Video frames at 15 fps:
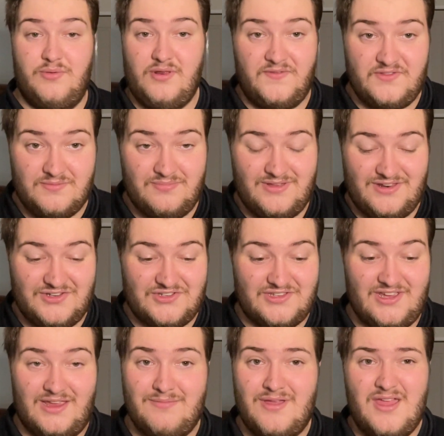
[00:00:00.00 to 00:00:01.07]
bit of a diminished
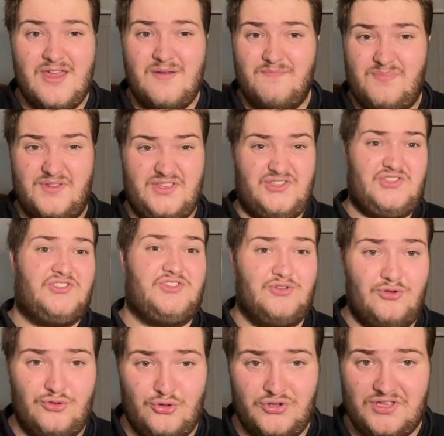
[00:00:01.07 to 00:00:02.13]
team, but they're
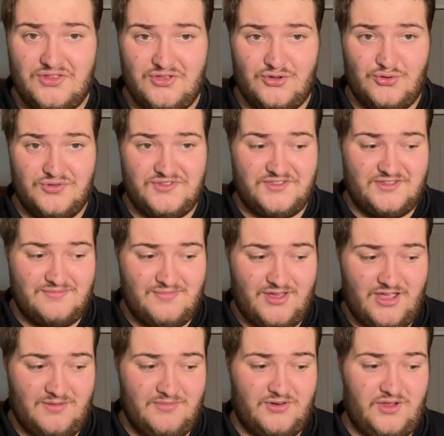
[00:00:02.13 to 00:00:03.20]
still looking the goods at the
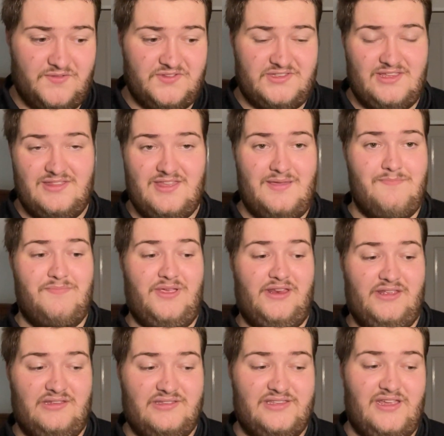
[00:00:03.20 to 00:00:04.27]
moment, obviously them
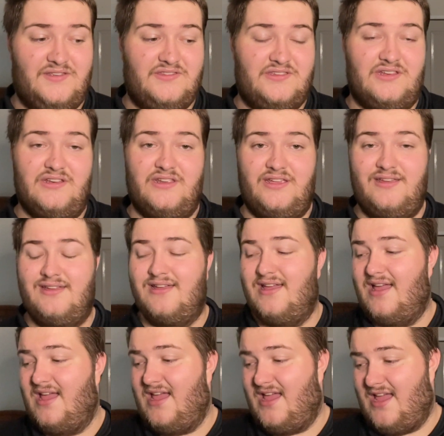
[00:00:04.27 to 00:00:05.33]
beating South Sydney.
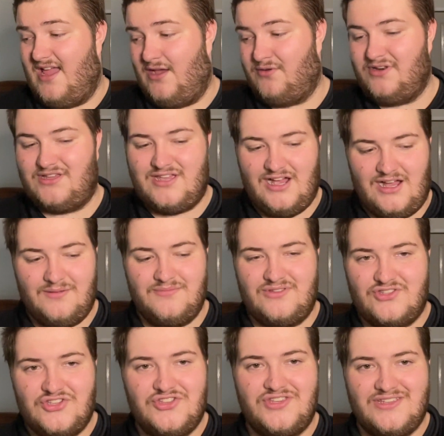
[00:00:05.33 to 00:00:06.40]
And when it comes
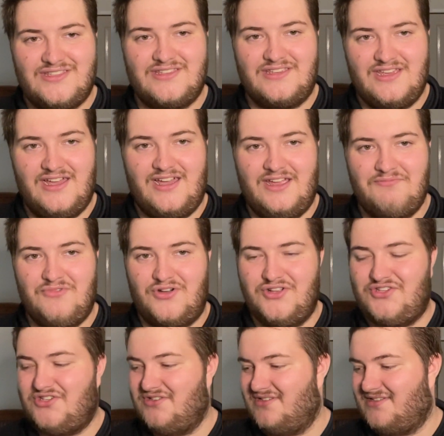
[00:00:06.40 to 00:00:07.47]
to this game, I
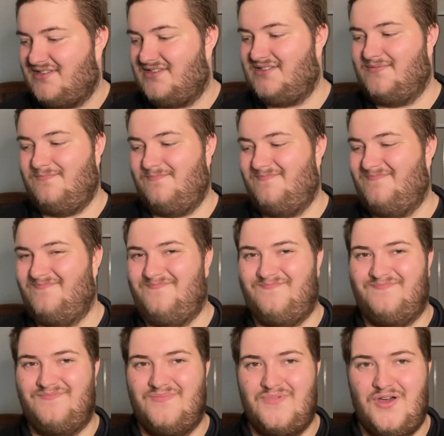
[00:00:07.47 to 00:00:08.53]
just
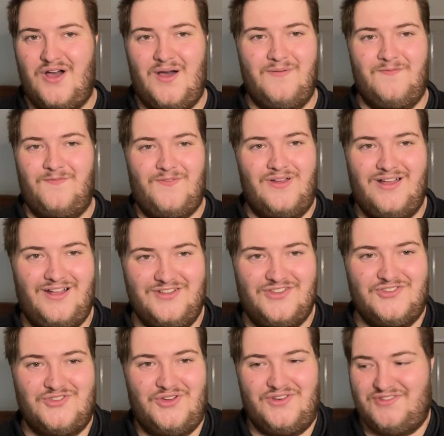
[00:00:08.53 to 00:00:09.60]

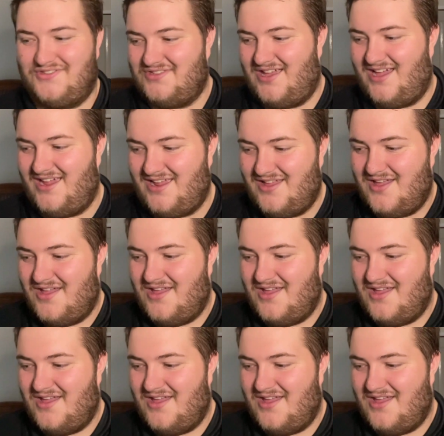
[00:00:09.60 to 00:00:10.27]
got to say,